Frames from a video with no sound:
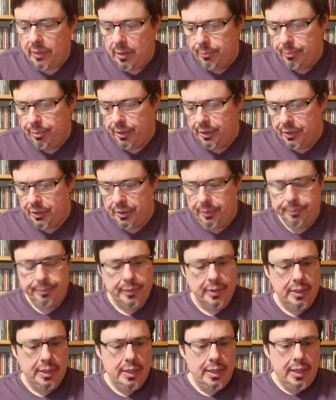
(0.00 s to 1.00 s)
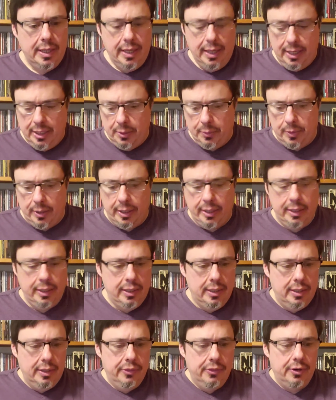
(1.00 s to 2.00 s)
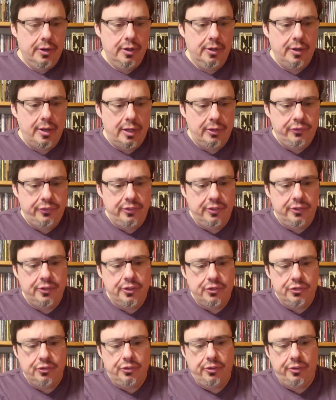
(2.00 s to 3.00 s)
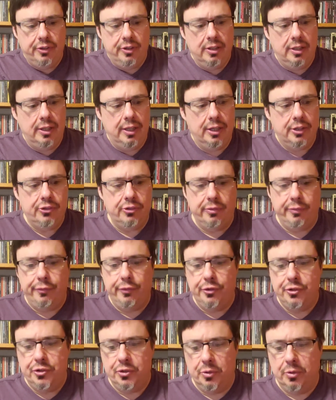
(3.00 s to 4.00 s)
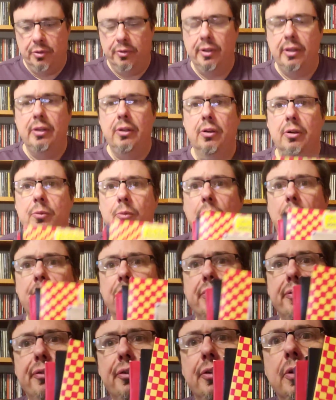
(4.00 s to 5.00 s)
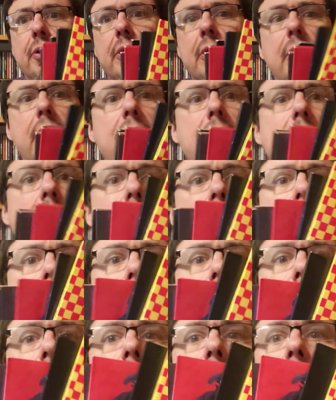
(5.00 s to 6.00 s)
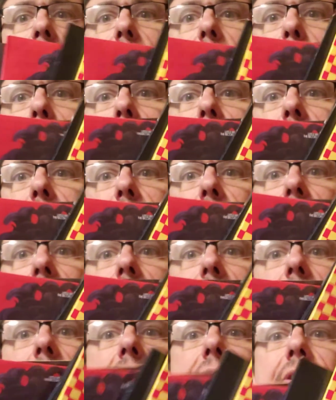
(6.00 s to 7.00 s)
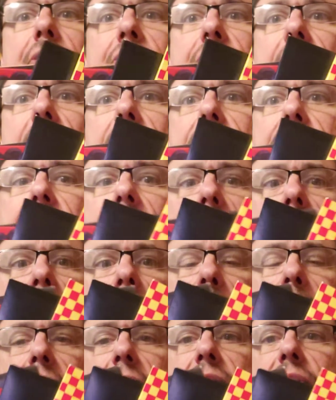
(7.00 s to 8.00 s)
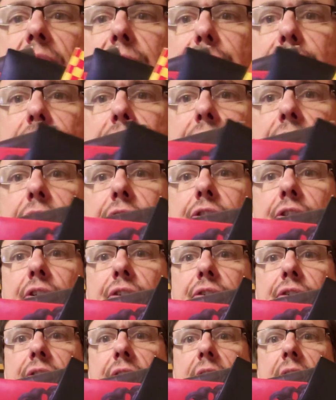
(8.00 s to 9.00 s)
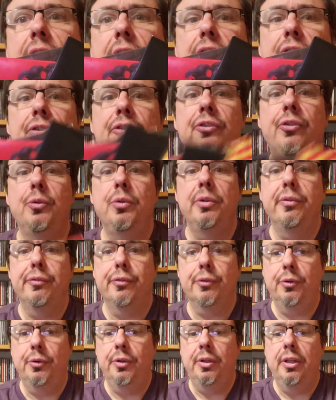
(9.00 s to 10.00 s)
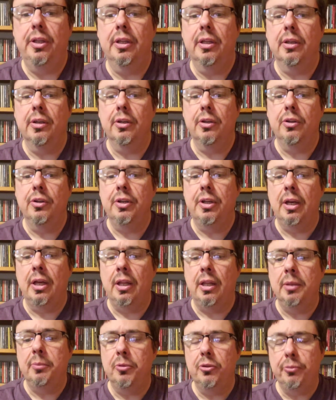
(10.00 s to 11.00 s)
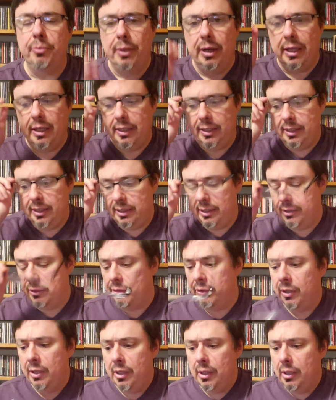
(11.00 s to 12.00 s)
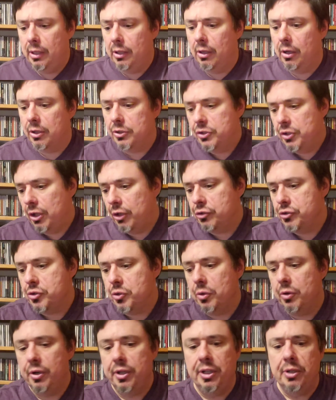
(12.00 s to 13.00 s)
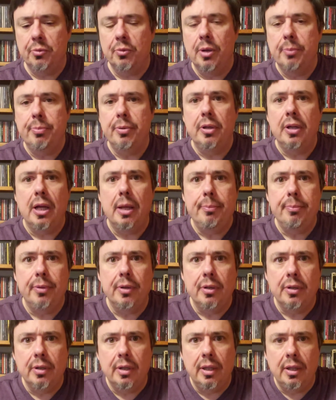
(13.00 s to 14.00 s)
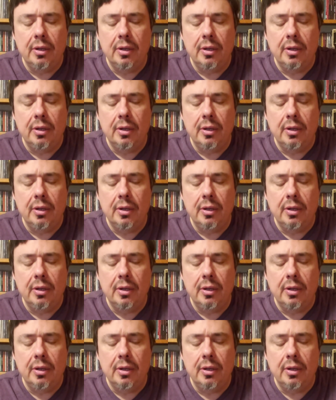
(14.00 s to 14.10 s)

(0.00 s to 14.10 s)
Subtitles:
pretty good. Anyway, they're a nice addition to the collection for sure. They look wonderful, and they're pretty good. And it's nice to have something different than just his Tutti Frutti and Good Golly Miss Molly and Long Tall Shorty and Rip It Up and